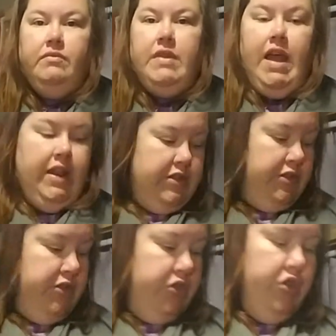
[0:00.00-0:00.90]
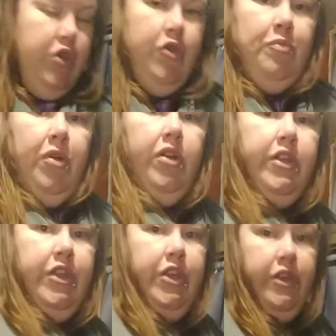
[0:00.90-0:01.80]
That is super
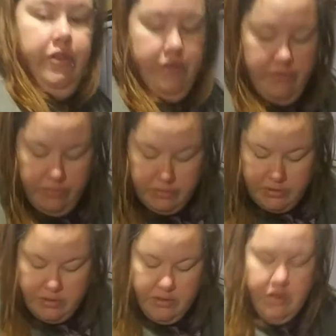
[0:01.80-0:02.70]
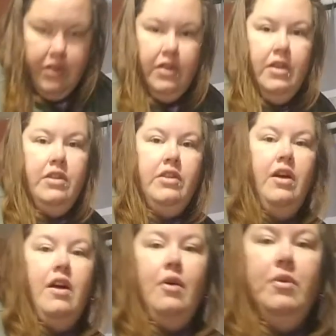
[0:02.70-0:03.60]
cute.
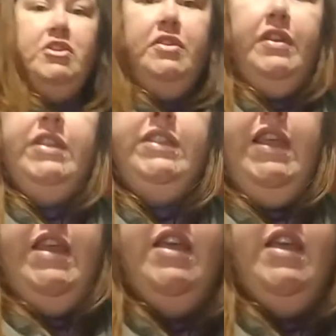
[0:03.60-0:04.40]
Y'all, I wish you could see.